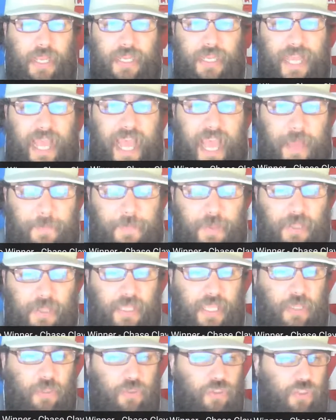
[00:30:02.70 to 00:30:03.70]
to happen. They
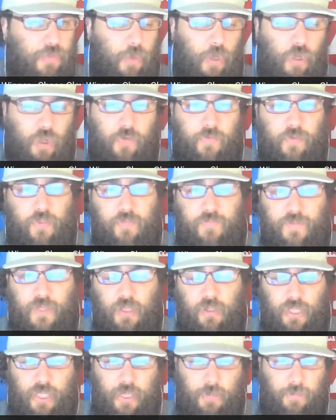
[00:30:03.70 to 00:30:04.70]
use him all over the field.
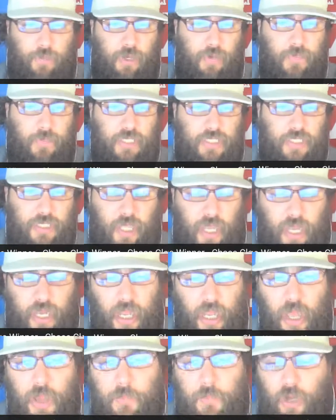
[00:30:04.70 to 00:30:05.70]
They can put him in the slot,
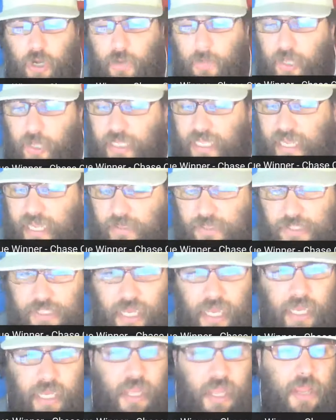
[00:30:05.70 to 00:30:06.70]
put him on the
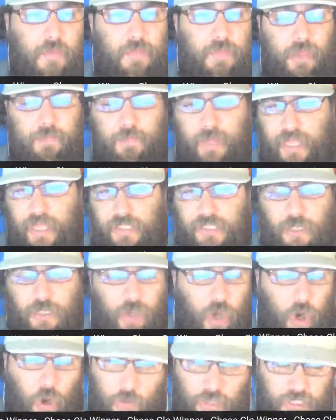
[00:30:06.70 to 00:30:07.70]
outside. Big Ben's
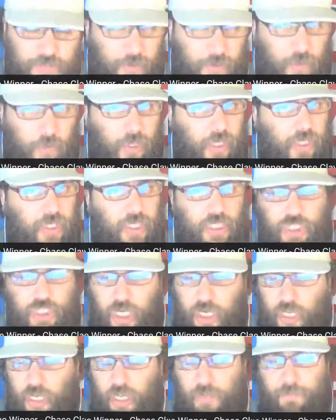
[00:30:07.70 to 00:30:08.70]
always been willing to chuck
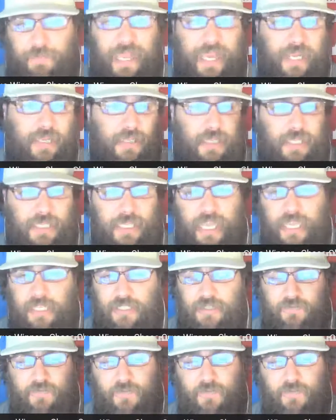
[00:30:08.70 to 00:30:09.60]
it up, back to the days of,